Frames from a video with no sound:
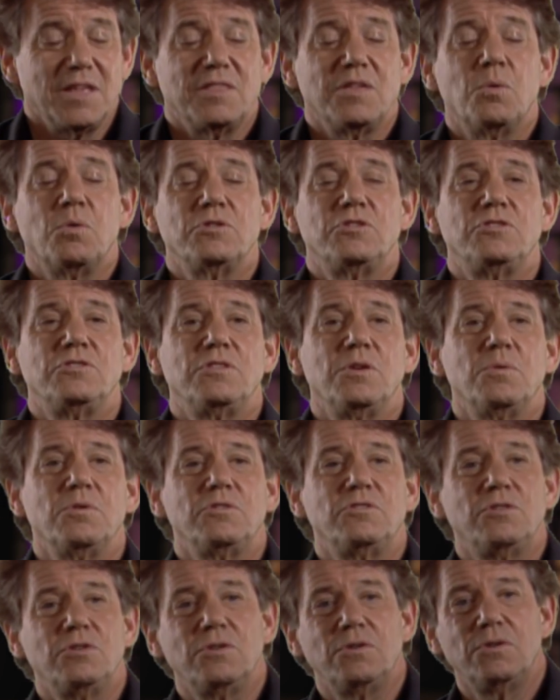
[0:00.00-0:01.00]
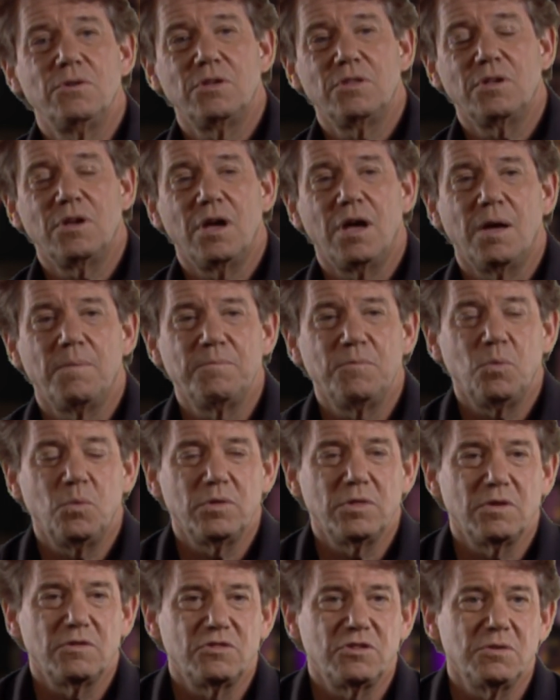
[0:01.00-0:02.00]
There were there were two um,
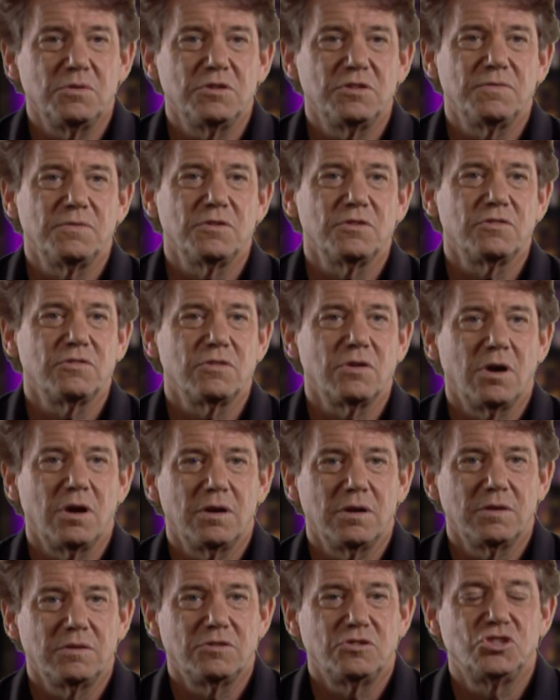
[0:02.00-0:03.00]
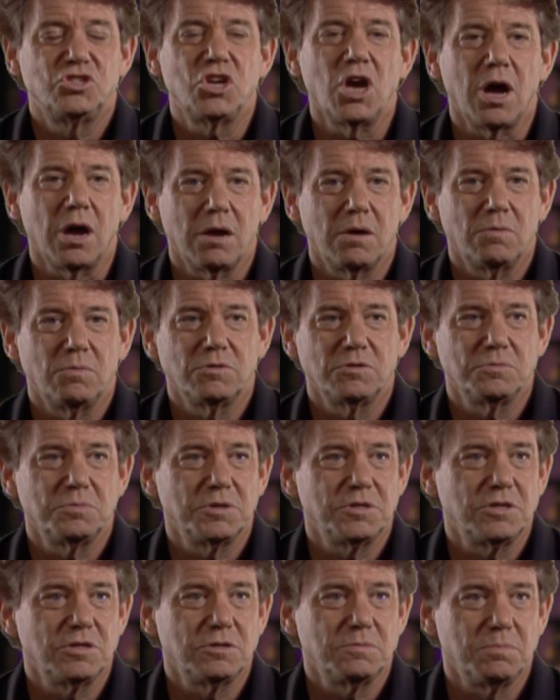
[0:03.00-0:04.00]
when the series first started. Chuck was
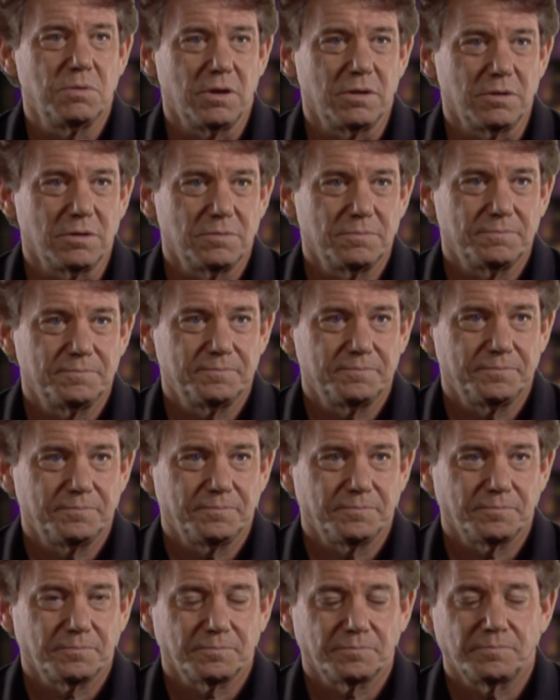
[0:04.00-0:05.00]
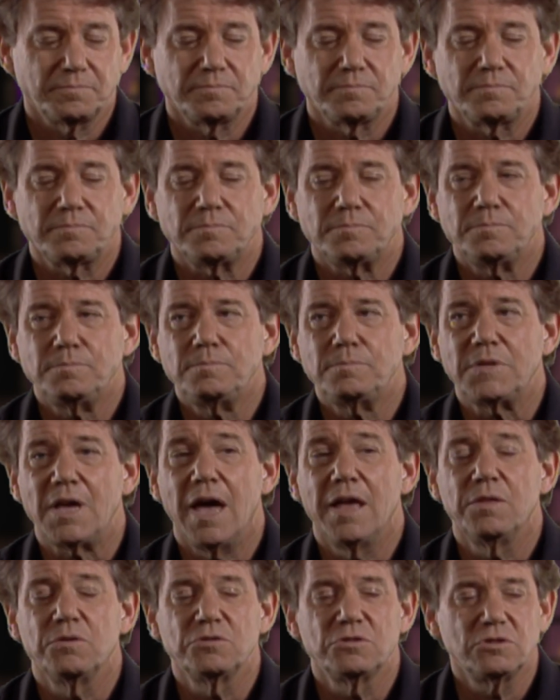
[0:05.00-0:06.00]
Richie's brother,
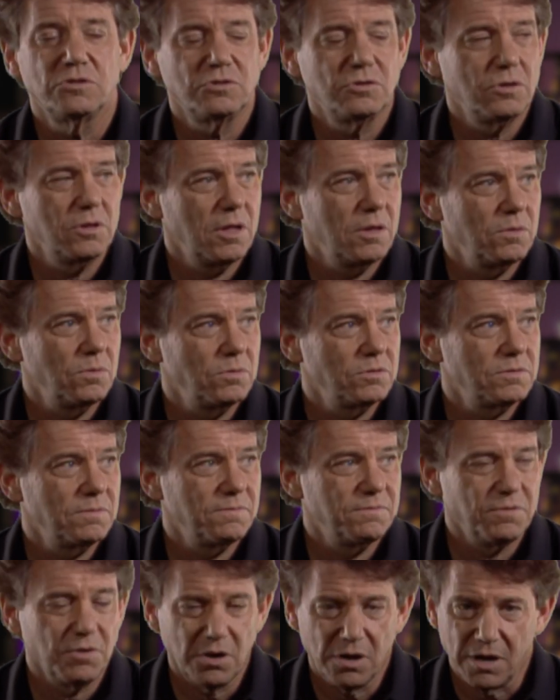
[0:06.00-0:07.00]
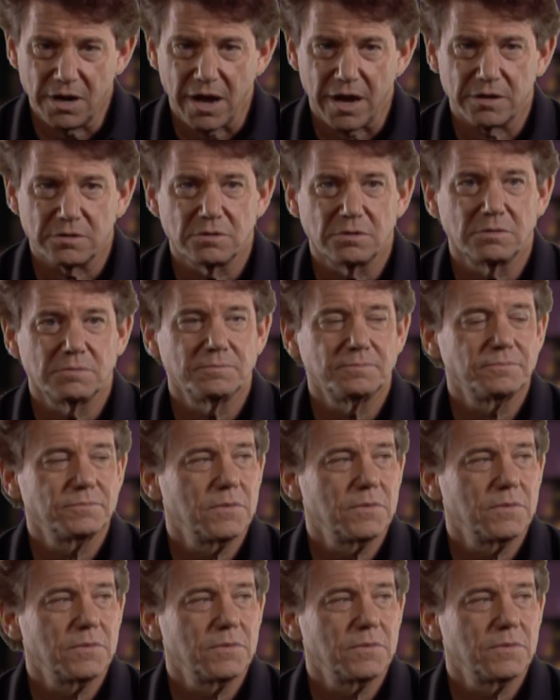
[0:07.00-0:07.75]
and there was and there was a very good actor.